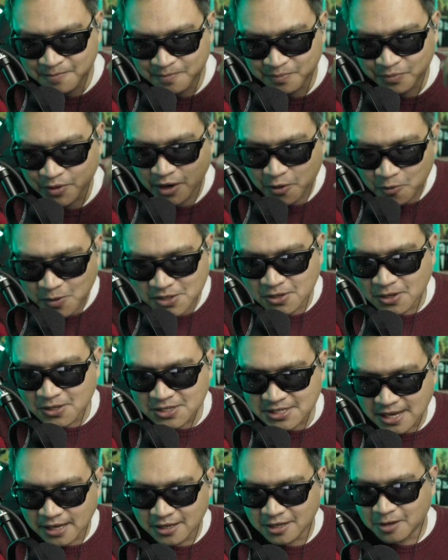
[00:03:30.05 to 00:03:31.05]
Now, it was all
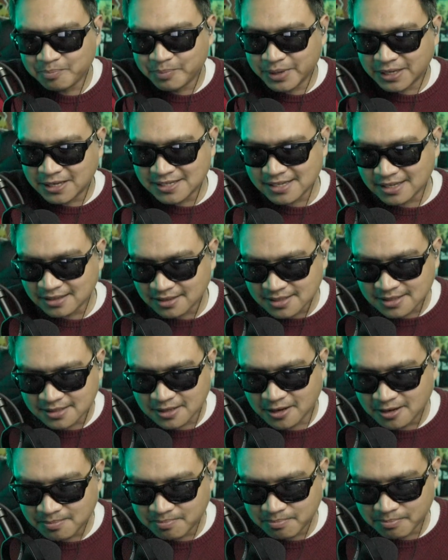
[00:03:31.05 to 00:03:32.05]
set up because at the
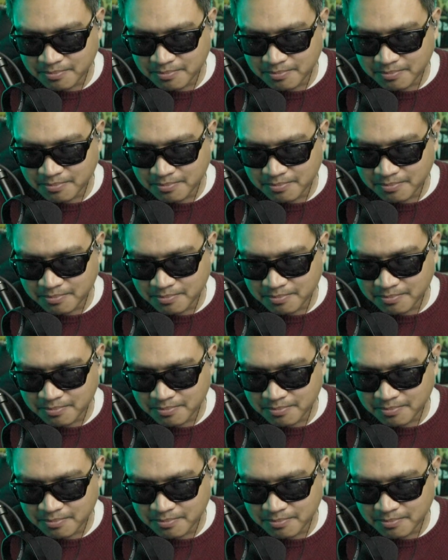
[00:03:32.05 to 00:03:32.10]
start,